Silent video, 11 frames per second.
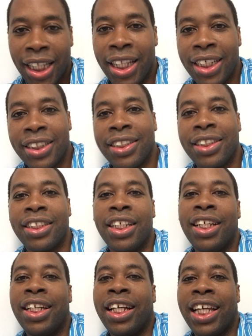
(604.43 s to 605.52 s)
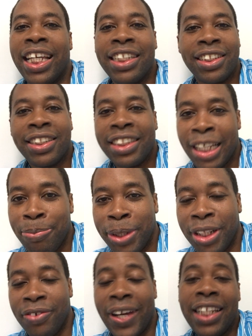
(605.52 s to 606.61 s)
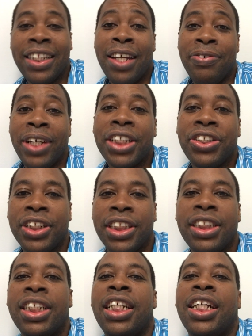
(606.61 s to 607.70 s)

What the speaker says: This is a step in the right direction.